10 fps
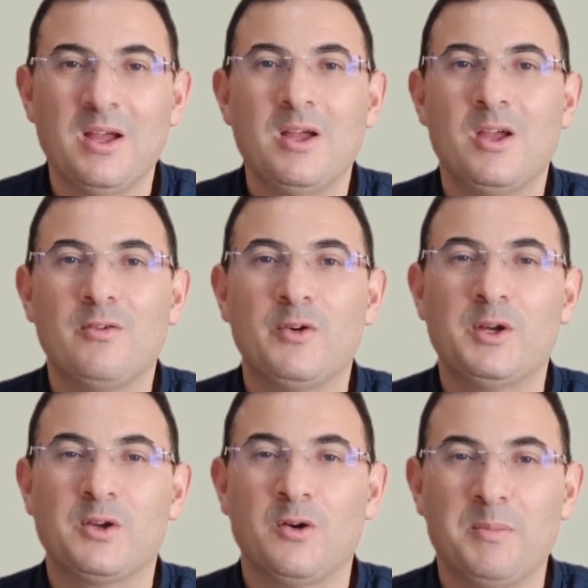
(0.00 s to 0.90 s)
If
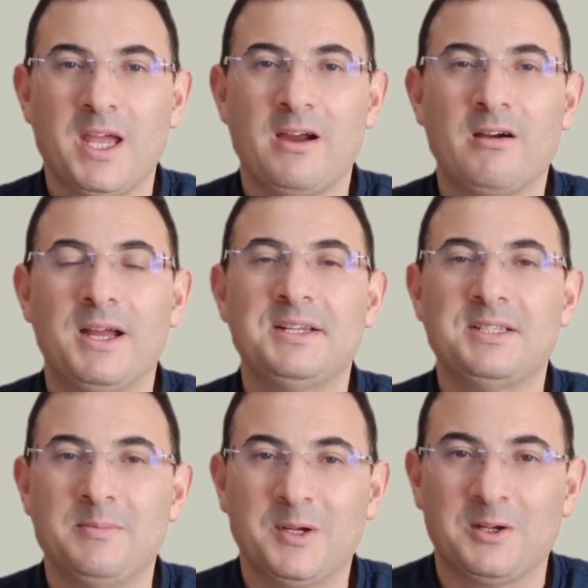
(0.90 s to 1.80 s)
we compare a
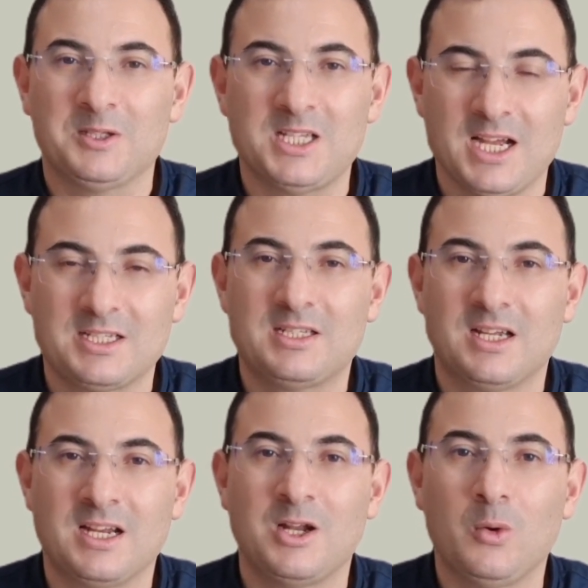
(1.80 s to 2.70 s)
typical text
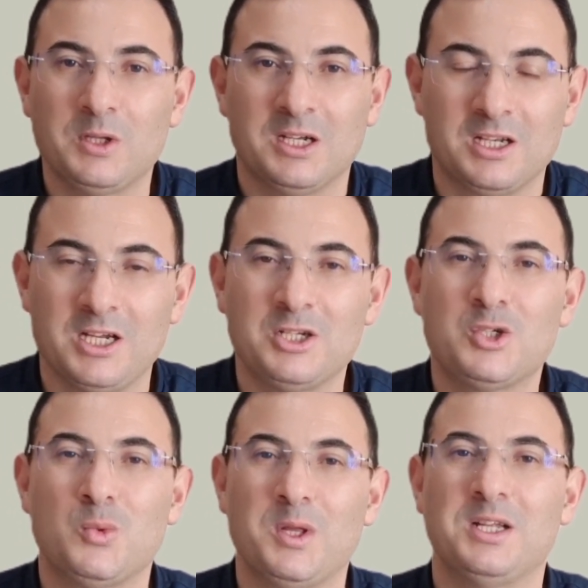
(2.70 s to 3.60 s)
in Old
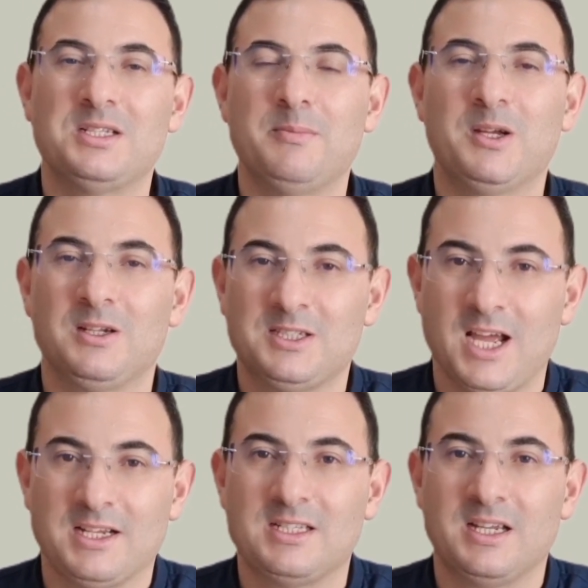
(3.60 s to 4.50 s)
English with a typical
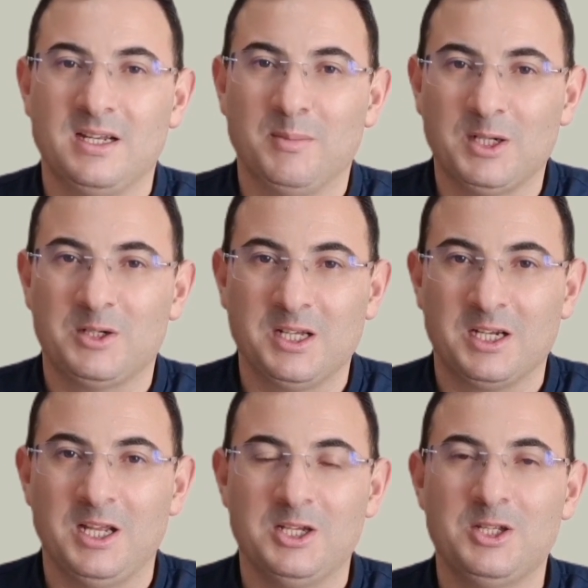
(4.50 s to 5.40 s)
text in modern
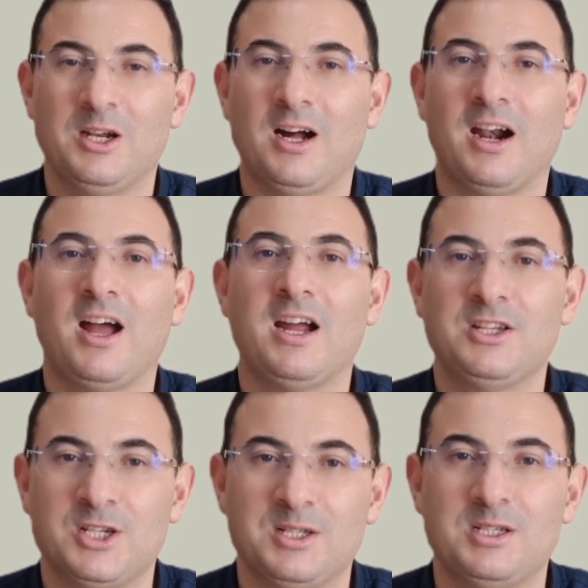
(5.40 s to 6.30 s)
English, there are high
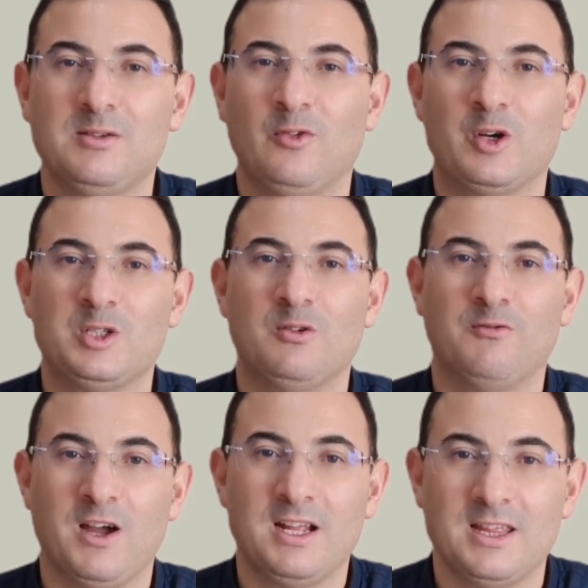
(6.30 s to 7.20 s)
chances for us to
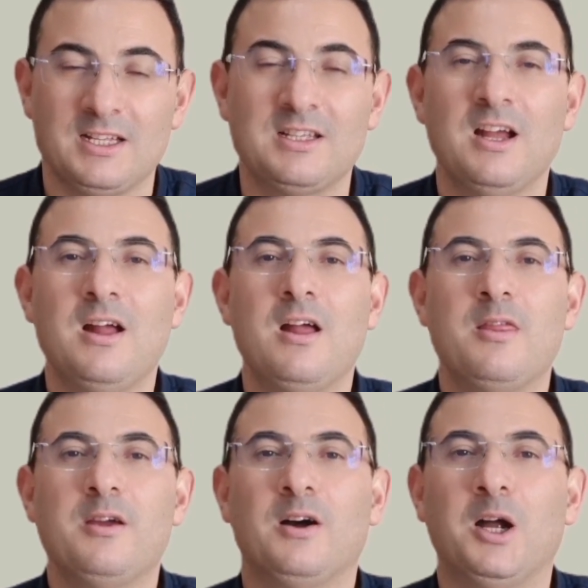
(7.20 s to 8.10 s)
find that
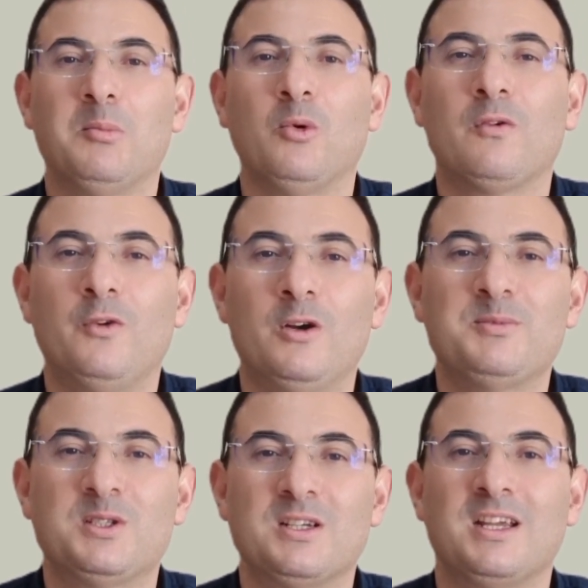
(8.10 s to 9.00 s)
there are more
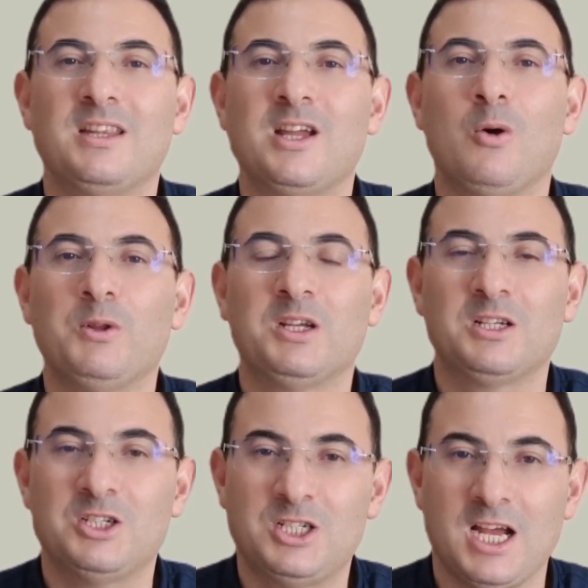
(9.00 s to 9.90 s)
verbs in the Old
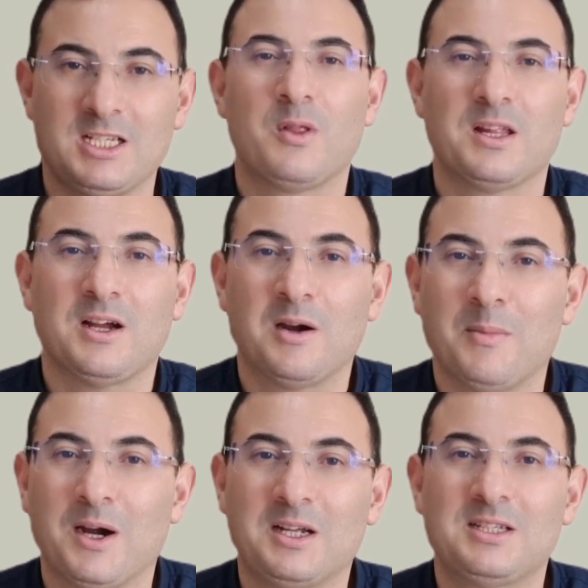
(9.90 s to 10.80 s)
English text that are
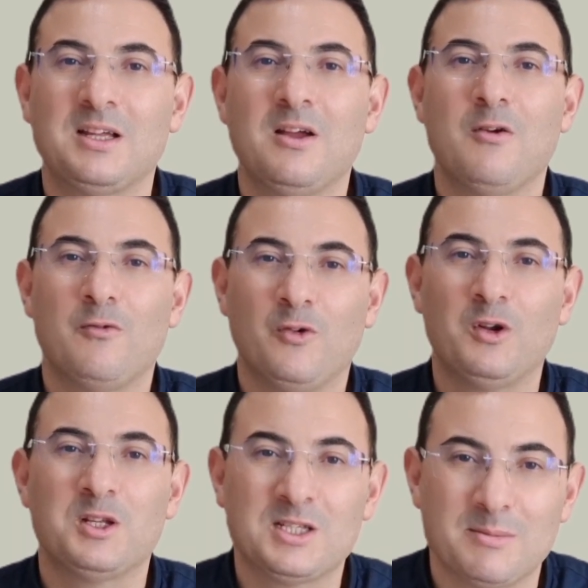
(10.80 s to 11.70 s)
marked
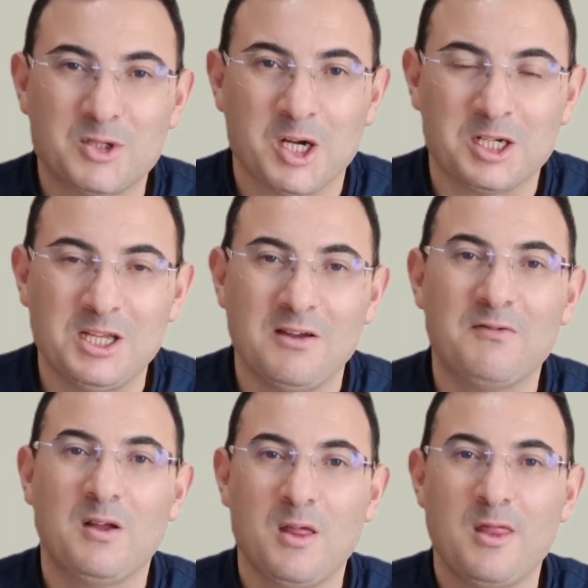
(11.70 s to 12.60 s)
for the
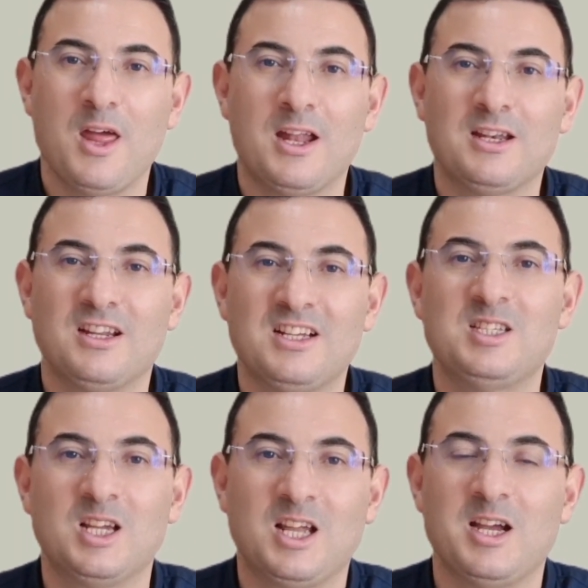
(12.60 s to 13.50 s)
subjunctive than
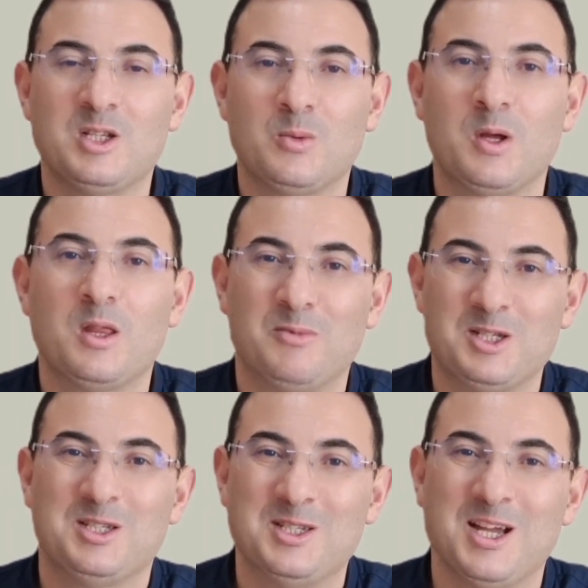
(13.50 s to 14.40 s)
is the case with
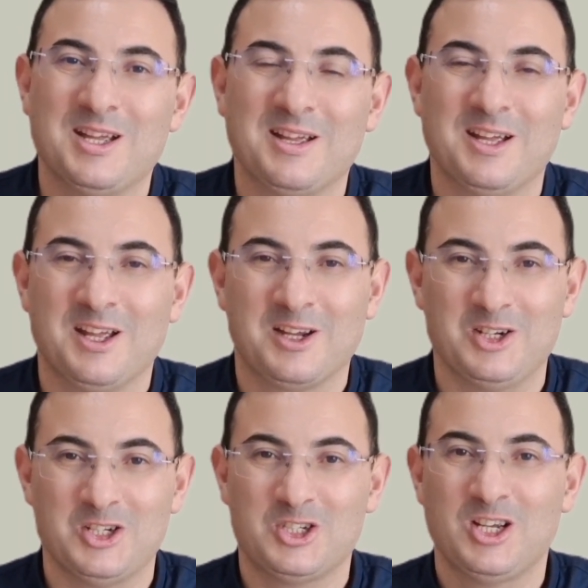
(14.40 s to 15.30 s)
present-day
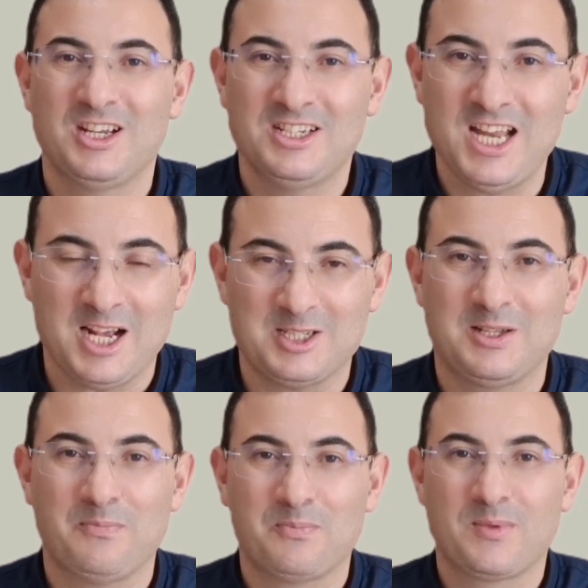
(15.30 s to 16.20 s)
English text.